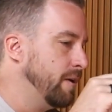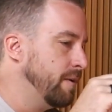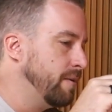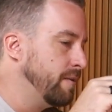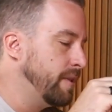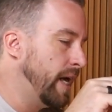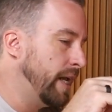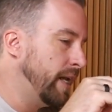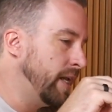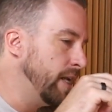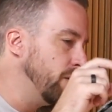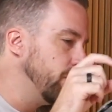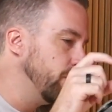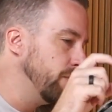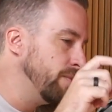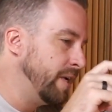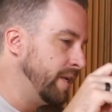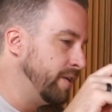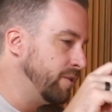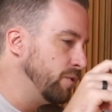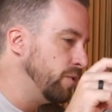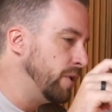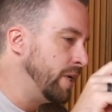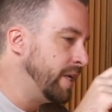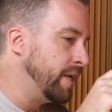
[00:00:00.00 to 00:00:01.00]
that
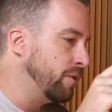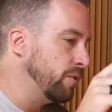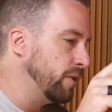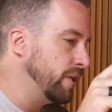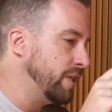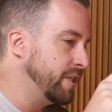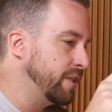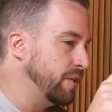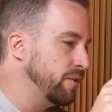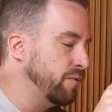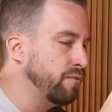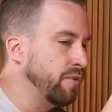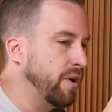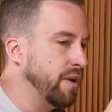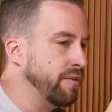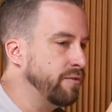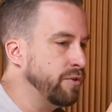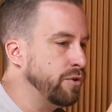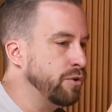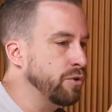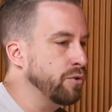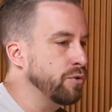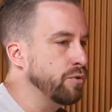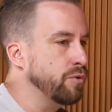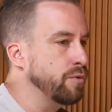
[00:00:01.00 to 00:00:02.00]
incremental increase in
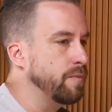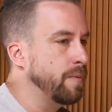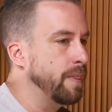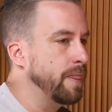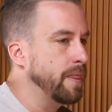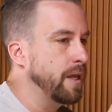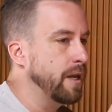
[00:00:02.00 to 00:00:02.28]
revenue